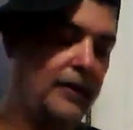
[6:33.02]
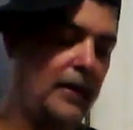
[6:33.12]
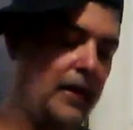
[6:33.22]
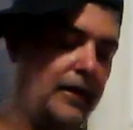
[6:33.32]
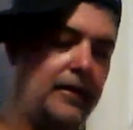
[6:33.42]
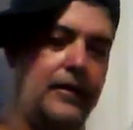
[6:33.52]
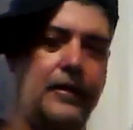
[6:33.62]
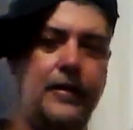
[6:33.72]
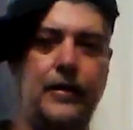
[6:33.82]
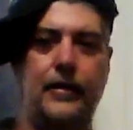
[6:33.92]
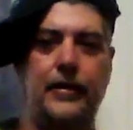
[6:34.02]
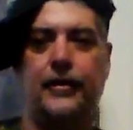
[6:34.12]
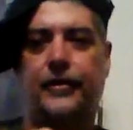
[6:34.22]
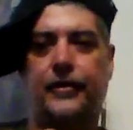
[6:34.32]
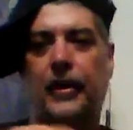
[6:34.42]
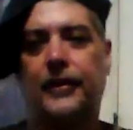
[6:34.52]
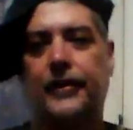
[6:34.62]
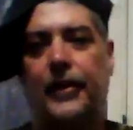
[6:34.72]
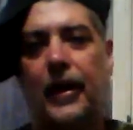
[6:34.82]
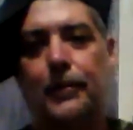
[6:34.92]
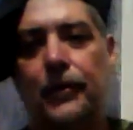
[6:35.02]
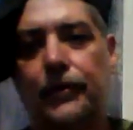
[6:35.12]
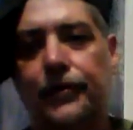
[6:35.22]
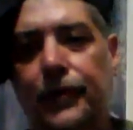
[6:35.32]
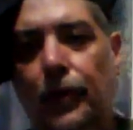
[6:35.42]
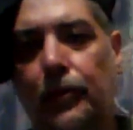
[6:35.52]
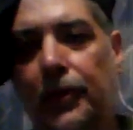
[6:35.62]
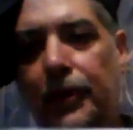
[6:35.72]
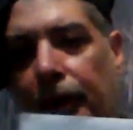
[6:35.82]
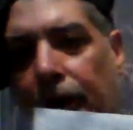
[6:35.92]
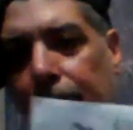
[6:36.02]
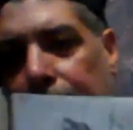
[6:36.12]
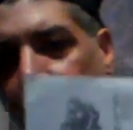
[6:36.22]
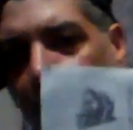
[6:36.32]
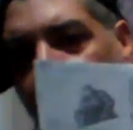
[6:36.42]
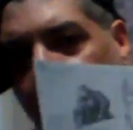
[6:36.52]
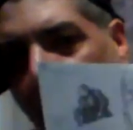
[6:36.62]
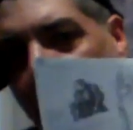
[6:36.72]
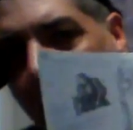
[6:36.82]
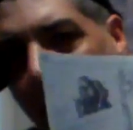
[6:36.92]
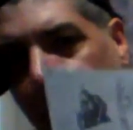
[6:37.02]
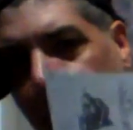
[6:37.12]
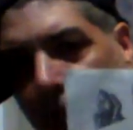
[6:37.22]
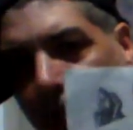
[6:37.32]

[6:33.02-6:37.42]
then here he is on top of. You open it up, and then he's on top of